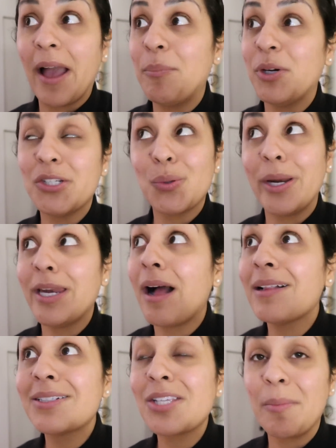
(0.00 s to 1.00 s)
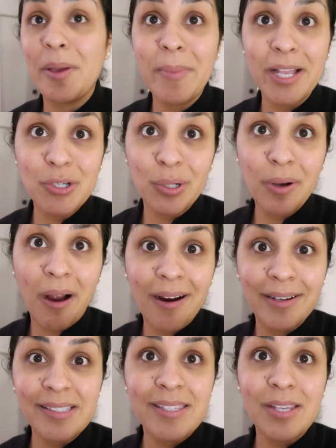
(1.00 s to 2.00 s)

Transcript: I put $20 on my MetroCard,